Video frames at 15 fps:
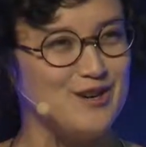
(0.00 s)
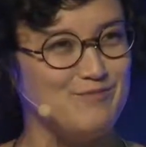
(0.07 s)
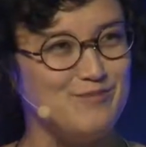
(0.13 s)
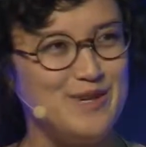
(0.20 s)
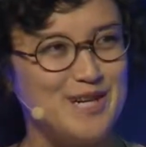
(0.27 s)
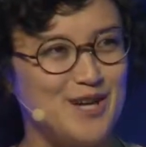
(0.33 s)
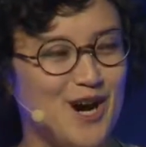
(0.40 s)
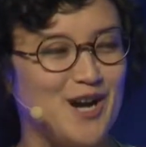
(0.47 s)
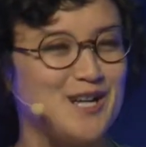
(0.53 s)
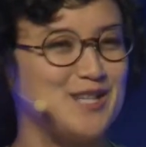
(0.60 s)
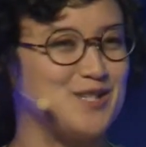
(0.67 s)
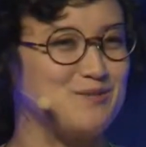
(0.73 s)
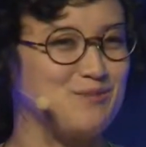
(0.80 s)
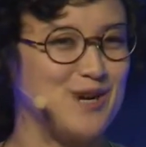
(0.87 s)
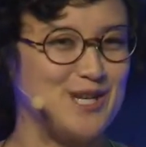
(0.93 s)
be not
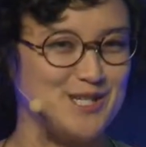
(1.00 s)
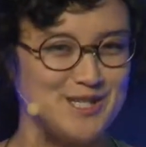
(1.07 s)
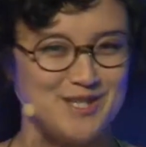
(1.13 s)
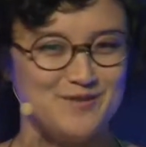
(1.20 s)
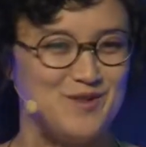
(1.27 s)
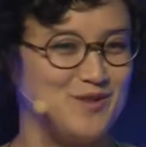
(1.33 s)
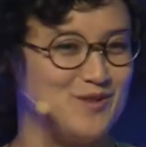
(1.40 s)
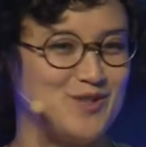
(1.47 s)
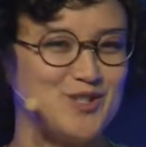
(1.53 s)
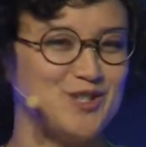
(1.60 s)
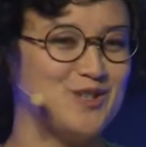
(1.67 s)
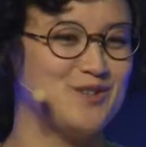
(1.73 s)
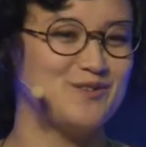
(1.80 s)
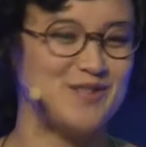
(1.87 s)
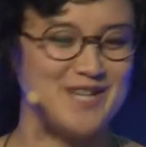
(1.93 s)
as present if you have a good
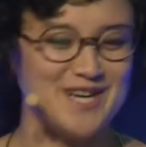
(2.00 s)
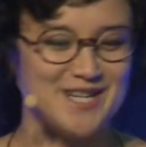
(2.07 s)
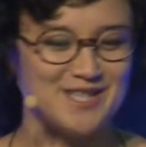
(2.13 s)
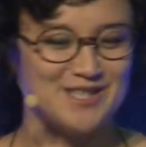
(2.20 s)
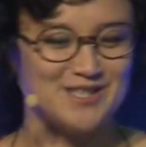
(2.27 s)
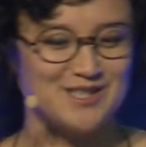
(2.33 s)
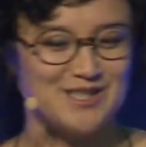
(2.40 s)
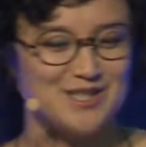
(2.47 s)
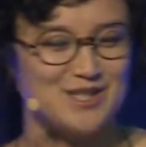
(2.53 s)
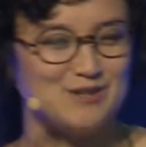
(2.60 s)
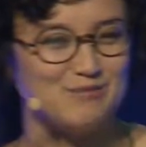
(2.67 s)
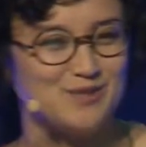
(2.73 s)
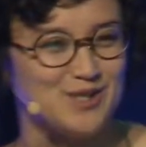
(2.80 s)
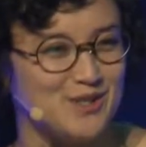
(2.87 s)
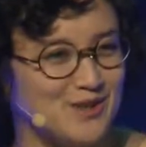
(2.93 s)
notification
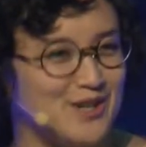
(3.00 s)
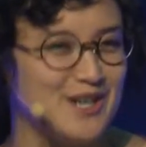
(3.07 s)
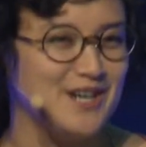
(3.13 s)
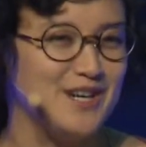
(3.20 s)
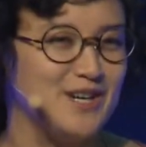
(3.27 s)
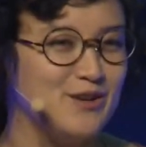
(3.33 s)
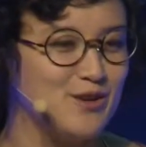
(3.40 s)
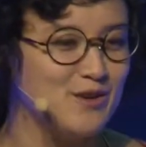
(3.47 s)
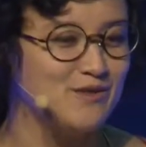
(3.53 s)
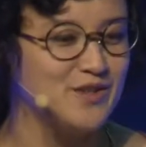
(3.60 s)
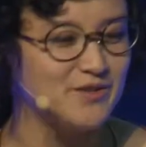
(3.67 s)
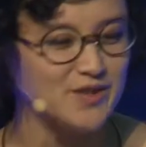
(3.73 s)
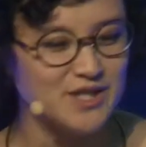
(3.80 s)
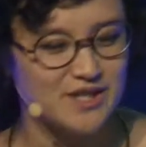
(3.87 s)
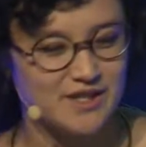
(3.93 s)
system. So you have
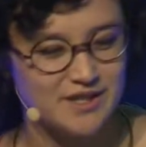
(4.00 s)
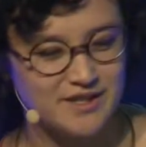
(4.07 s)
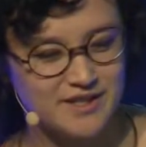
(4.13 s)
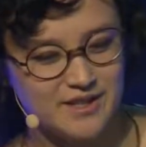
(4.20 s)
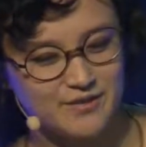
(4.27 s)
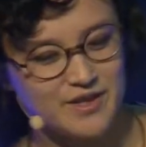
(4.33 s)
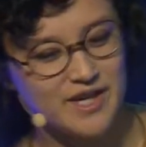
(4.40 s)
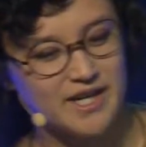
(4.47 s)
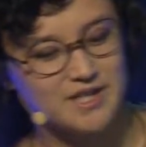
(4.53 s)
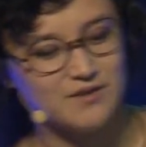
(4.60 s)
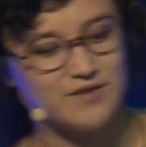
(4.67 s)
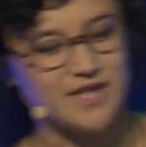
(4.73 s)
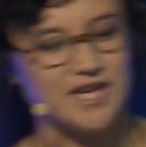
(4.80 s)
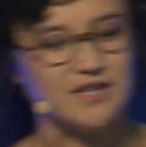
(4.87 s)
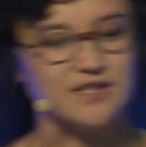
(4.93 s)
different kinds of
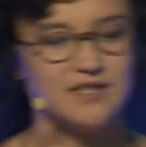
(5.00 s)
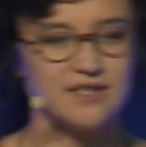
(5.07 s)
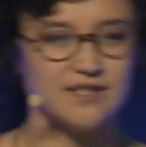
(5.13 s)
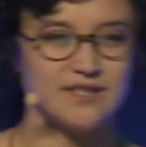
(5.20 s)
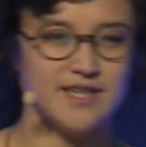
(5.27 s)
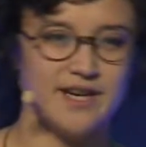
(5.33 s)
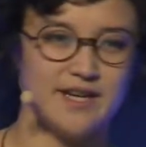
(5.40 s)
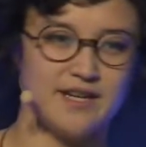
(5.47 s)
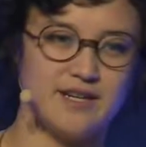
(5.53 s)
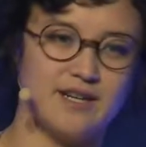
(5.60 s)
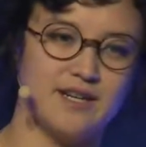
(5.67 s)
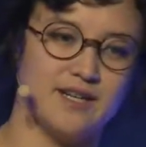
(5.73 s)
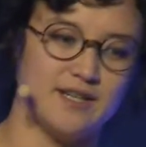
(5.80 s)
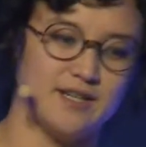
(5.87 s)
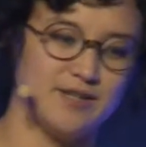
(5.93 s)
challenges that
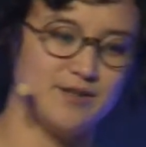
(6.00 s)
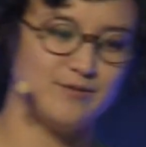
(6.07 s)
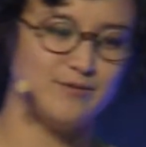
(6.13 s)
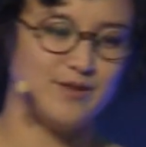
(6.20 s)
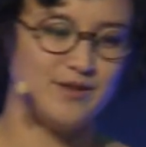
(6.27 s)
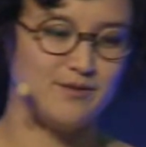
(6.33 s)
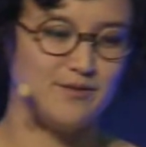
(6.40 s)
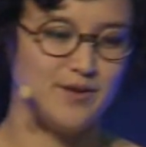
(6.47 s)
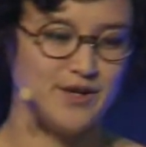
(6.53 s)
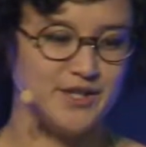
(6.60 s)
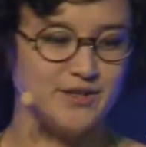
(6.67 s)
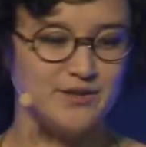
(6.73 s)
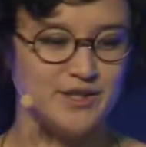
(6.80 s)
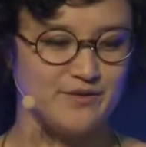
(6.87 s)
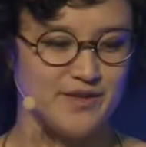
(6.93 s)
afford
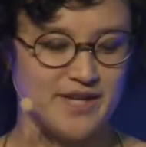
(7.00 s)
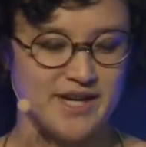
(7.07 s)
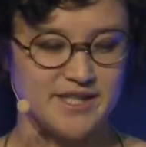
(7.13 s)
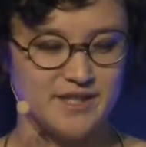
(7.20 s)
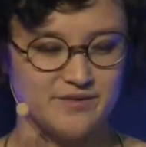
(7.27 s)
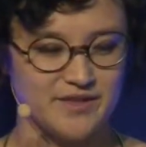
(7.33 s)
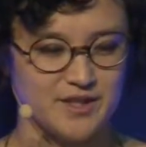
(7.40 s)
you different kinds of